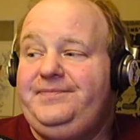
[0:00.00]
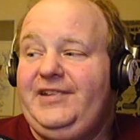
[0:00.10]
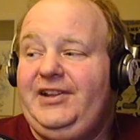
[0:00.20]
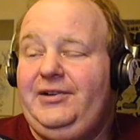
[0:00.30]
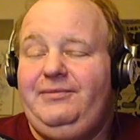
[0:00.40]

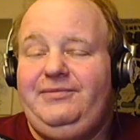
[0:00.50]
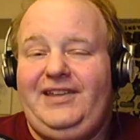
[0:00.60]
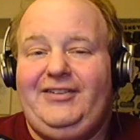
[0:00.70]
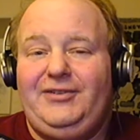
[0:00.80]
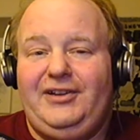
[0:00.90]

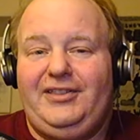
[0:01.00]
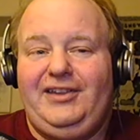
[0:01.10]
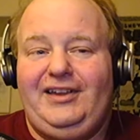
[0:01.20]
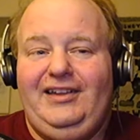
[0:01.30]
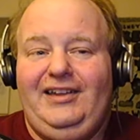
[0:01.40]
that sort of
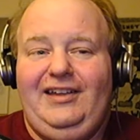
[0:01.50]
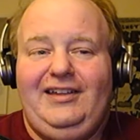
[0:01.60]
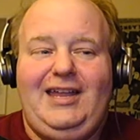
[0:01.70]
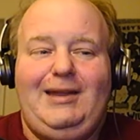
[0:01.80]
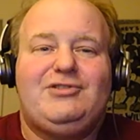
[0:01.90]
thing.
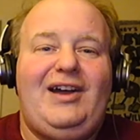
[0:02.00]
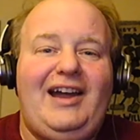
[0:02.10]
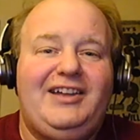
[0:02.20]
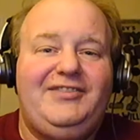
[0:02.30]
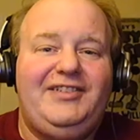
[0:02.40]
Keep
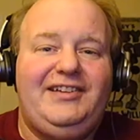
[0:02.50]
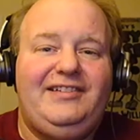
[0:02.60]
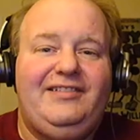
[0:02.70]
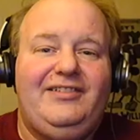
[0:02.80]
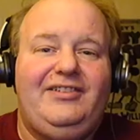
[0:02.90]
track of it
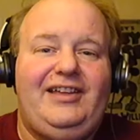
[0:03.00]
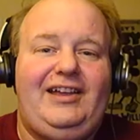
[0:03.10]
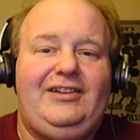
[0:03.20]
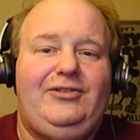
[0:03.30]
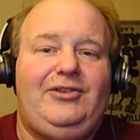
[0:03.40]
so
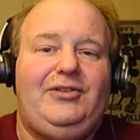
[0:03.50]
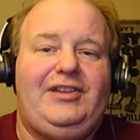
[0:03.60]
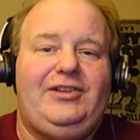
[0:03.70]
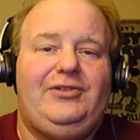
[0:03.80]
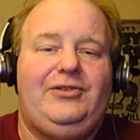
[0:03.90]
that you know
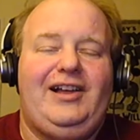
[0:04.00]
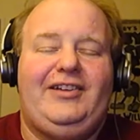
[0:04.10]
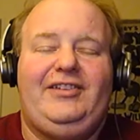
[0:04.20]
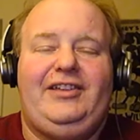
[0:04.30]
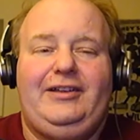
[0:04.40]
that you don't
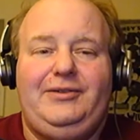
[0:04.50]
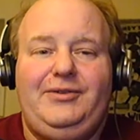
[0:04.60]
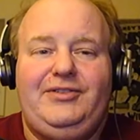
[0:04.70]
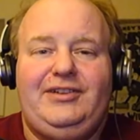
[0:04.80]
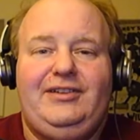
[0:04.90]
accidentally
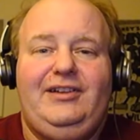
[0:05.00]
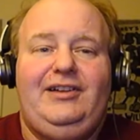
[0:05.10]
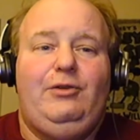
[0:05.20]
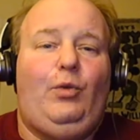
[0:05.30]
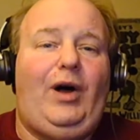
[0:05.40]
lose it.
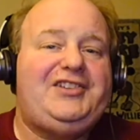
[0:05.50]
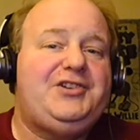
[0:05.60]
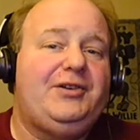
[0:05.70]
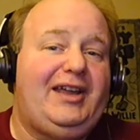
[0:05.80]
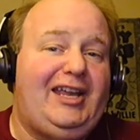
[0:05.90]
Watch
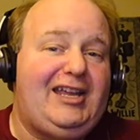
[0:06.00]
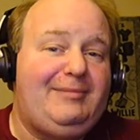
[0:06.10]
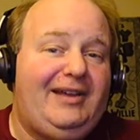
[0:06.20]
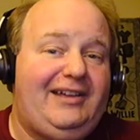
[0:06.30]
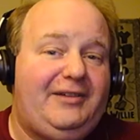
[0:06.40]
your
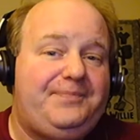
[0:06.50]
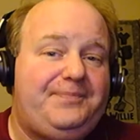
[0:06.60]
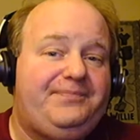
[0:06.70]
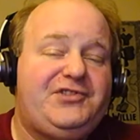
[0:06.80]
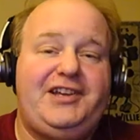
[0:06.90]
email.
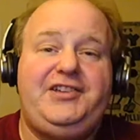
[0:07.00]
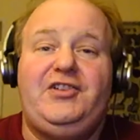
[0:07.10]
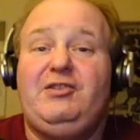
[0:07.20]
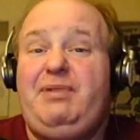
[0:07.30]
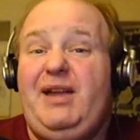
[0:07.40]
Check your
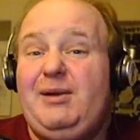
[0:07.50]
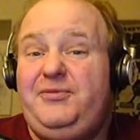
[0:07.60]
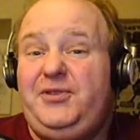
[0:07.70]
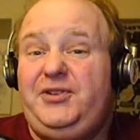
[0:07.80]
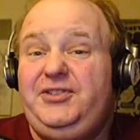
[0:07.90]
spam
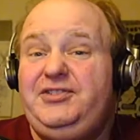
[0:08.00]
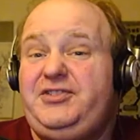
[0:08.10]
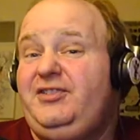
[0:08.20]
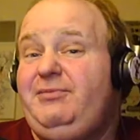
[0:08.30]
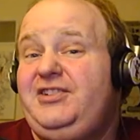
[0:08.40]
folder
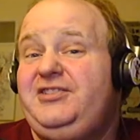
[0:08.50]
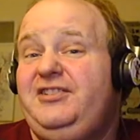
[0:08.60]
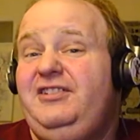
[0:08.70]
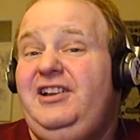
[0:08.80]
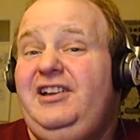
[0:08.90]
just to make
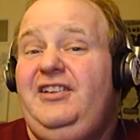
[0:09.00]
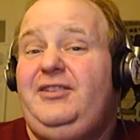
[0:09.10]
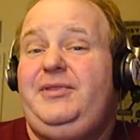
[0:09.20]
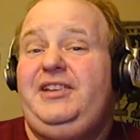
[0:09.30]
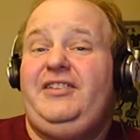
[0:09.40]
sure
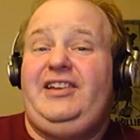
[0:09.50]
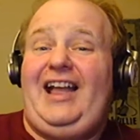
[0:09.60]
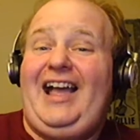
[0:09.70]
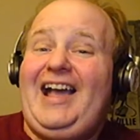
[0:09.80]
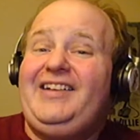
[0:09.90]
something doesn't
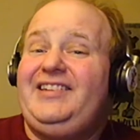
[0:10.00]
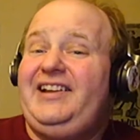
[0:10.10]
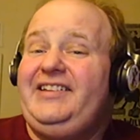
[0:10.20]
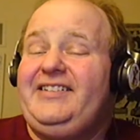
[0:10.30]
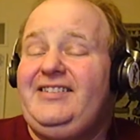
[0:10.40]

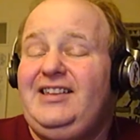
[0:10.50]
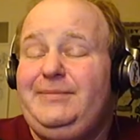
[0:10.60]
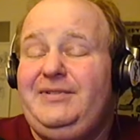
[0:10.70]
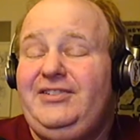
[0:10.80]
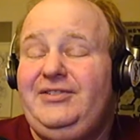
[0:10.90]
accidentally
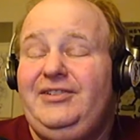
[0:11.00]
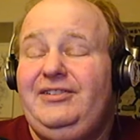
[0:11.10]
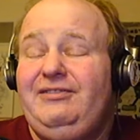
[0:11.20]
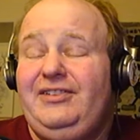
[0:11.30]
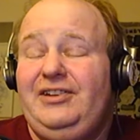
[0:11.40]
slip into
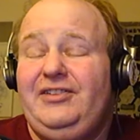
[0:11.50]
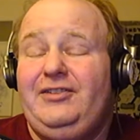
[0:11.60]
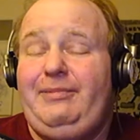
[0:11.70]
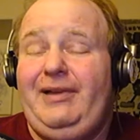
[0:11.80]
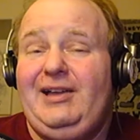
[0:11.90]
a
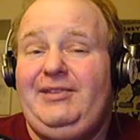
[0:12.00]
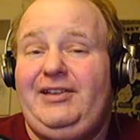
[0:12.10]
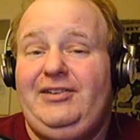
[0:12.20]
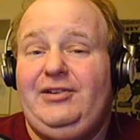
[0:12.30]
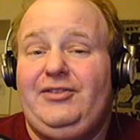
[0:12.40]
spam,
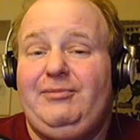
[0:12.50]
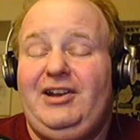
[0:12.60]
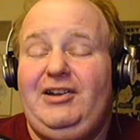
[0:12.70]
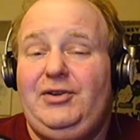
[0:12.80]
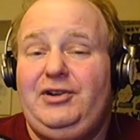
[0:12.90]
that some
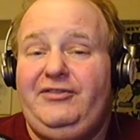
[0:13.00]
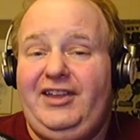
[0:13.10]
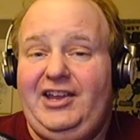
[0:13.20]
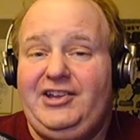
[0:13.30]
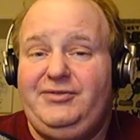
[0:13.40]
kind of
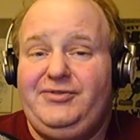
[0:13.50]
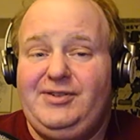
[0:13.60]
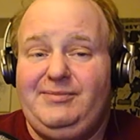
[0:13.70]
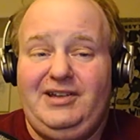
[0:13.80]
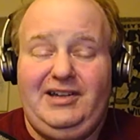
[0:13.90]
notification from